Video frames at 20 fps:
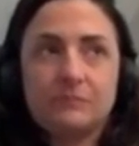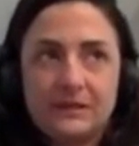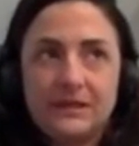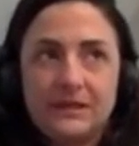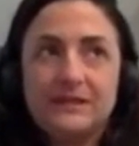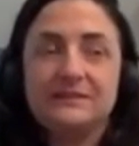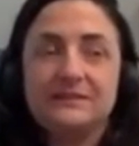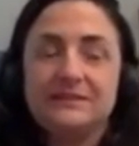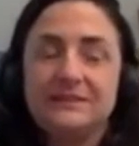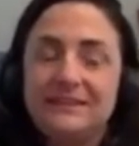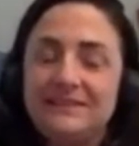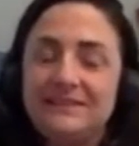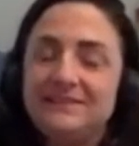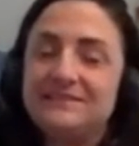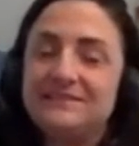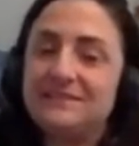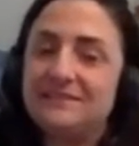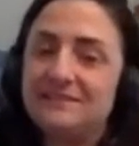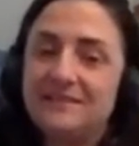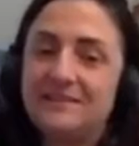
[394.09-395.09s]
at
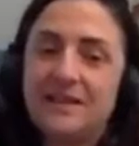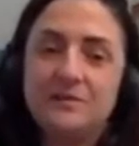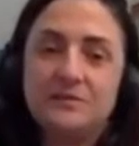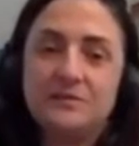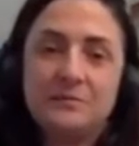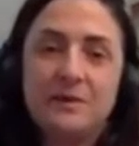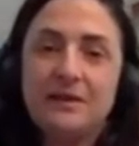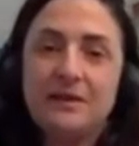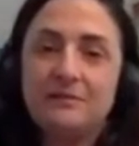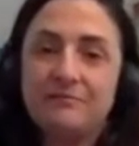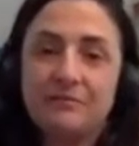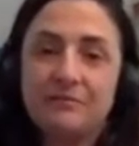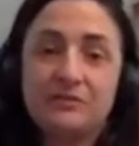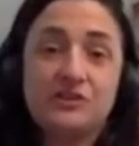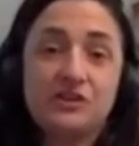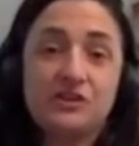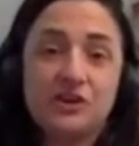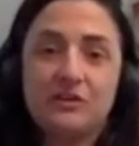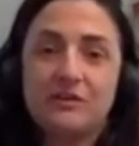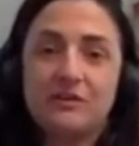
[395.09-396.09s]
least 6 games, man, for
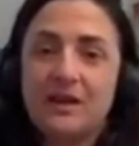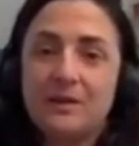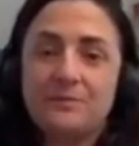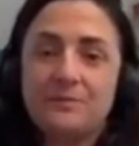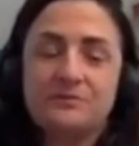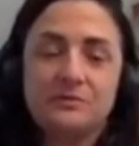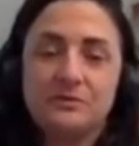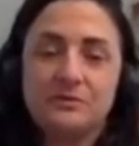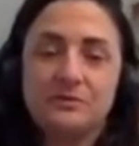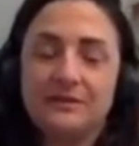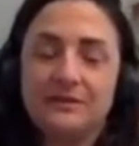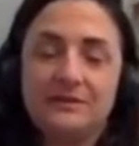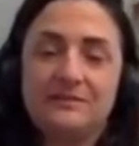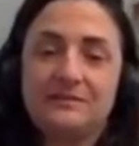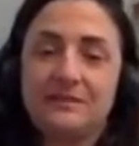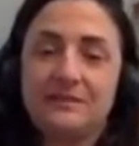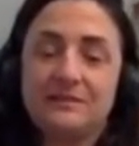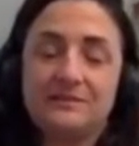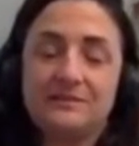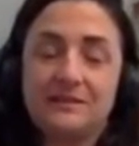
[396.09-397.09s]
sure. Absolutely.
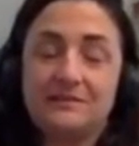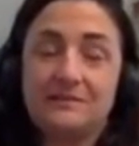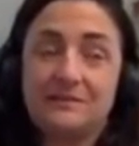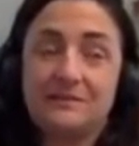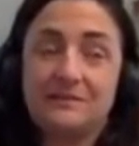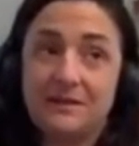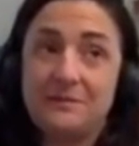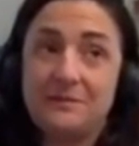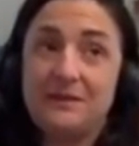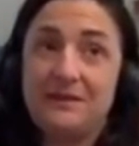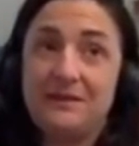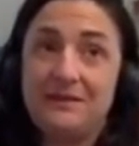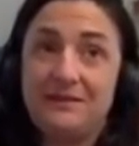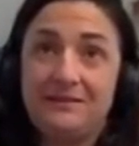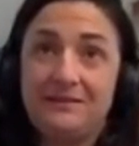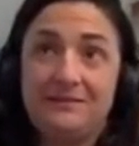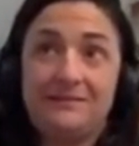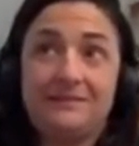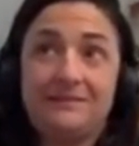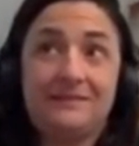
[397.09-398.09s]
It's going to
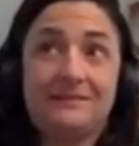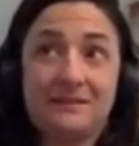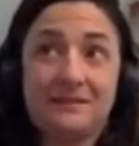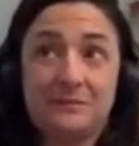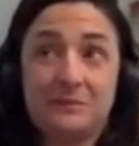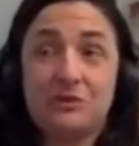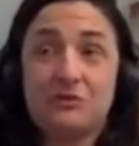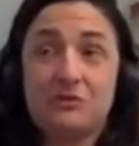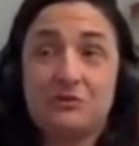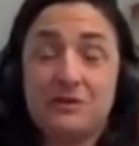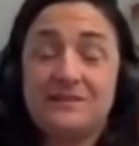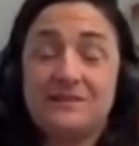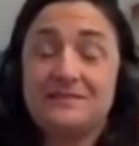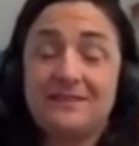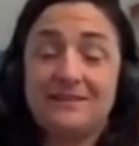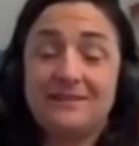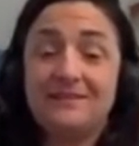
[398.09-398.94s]
be crazy.